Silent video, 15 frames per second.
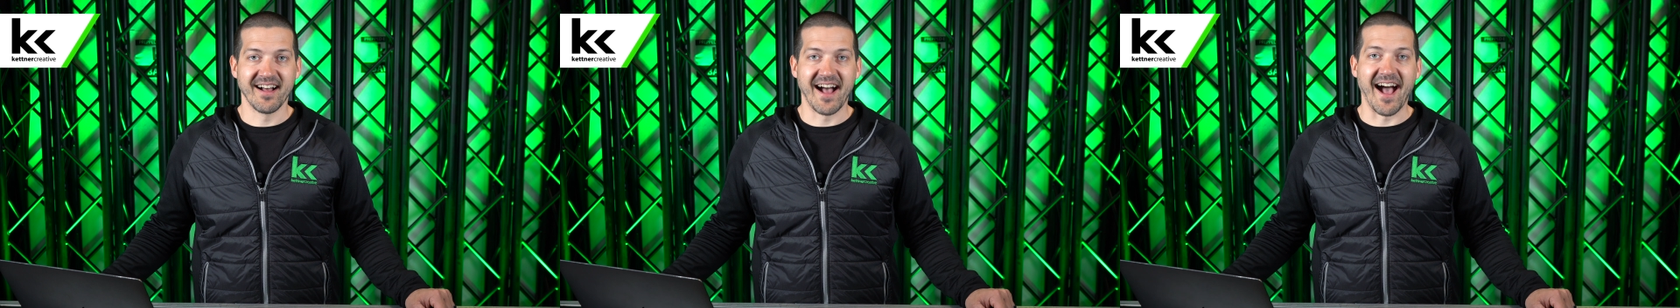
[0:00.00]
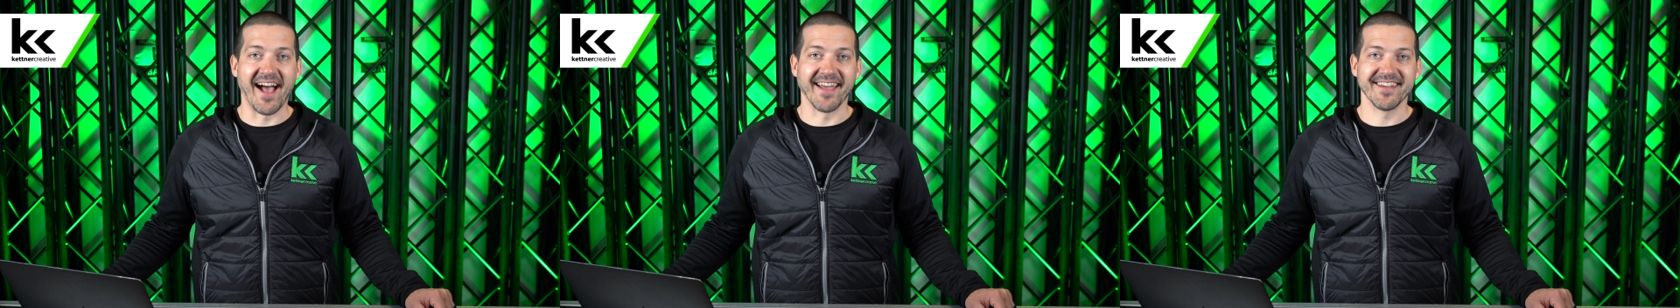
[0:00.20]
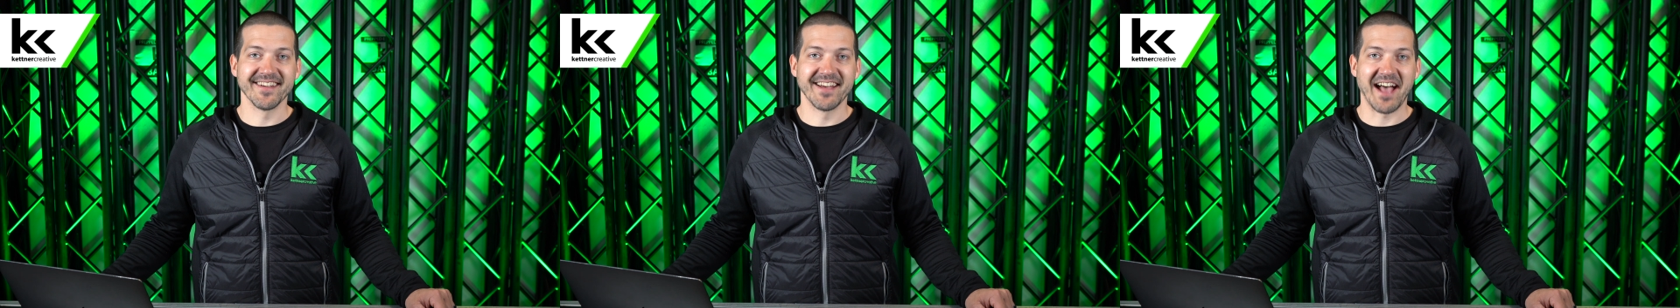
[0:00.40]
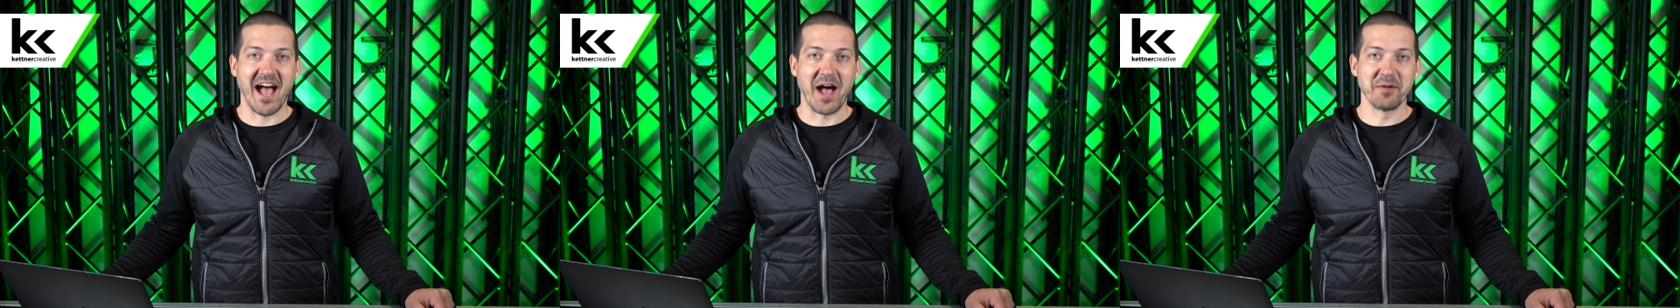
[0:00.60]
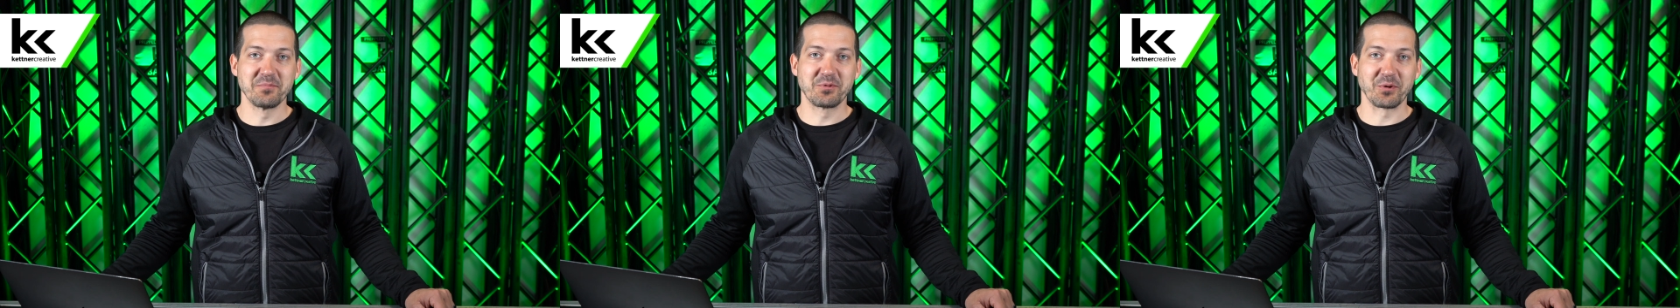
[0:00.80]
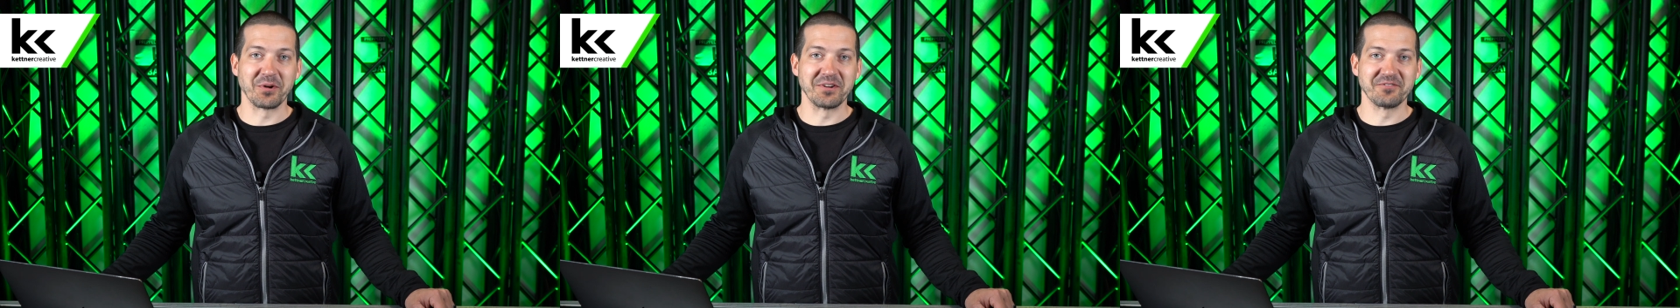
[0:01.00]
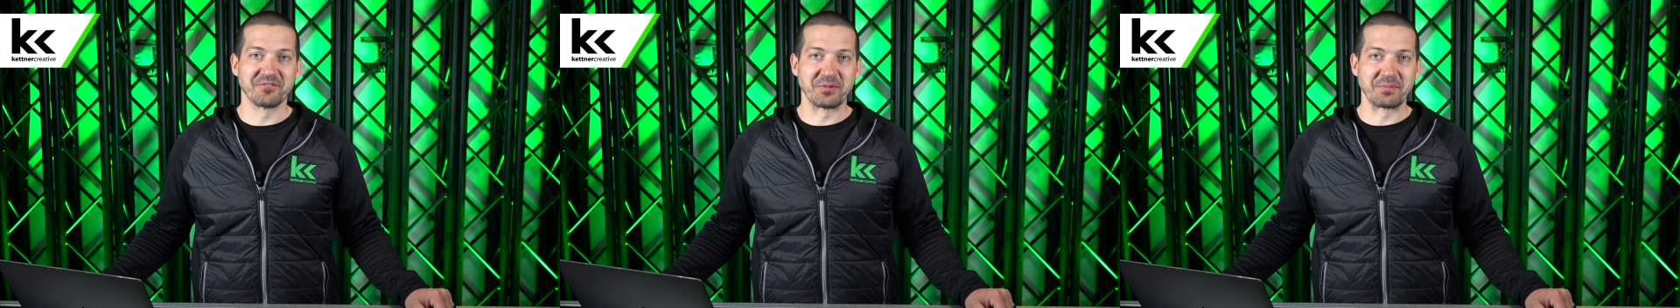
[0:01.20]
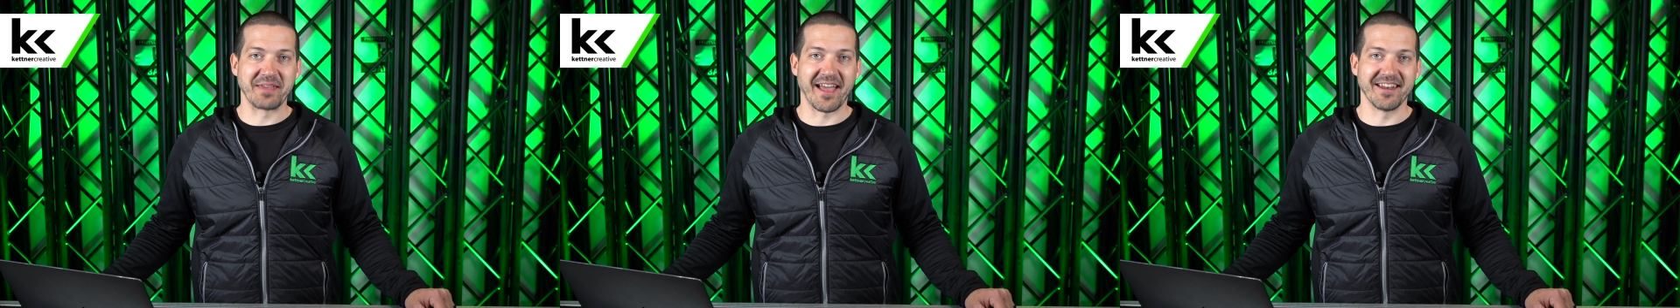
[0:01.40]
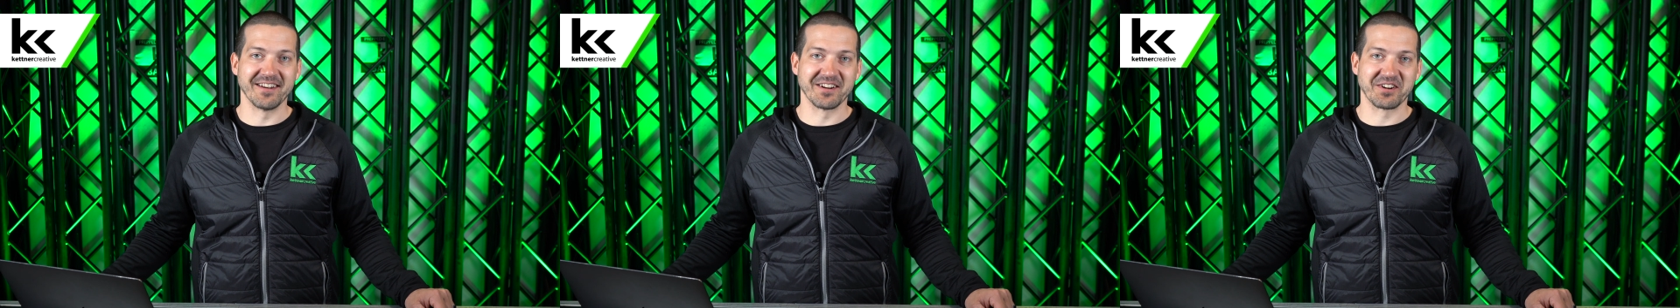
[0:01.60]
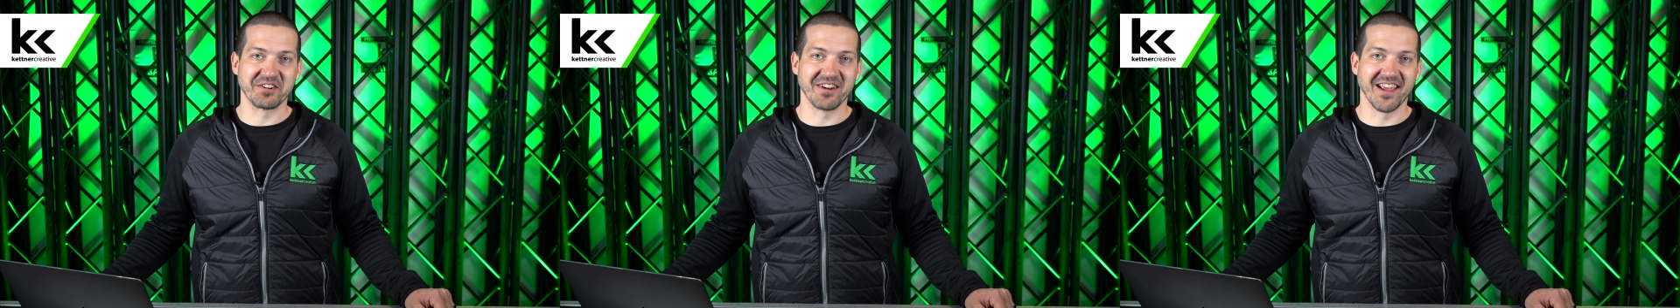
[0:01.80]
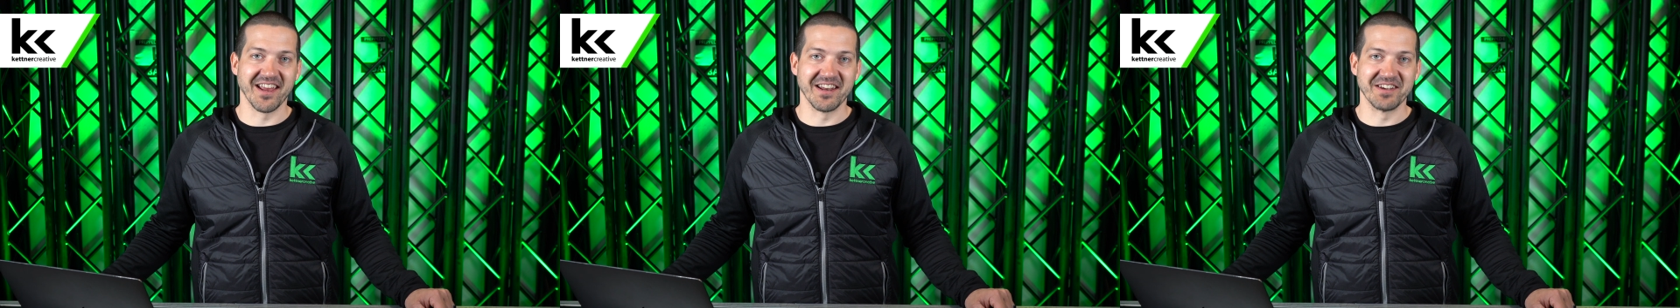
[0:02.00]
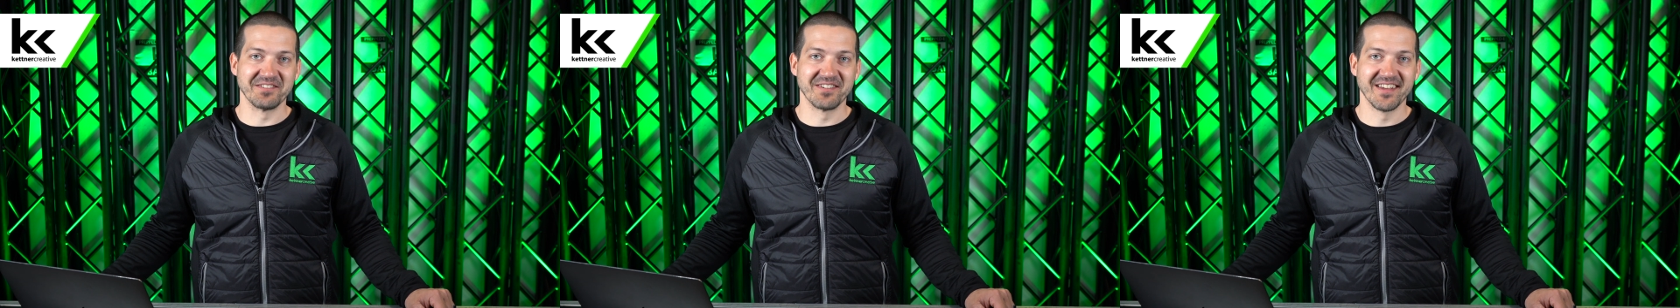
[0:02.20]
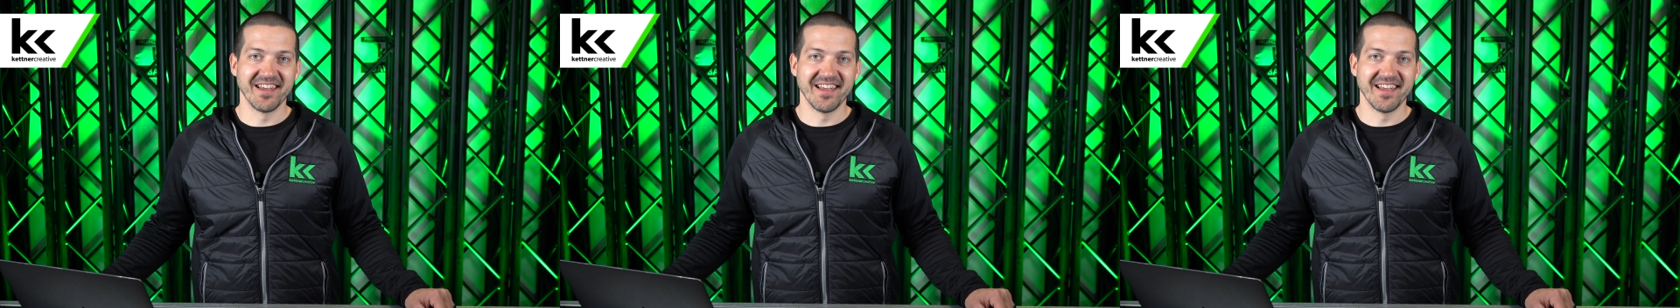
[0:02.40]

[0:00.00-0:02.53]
Hi, I'm Jordan from Kettner Creative.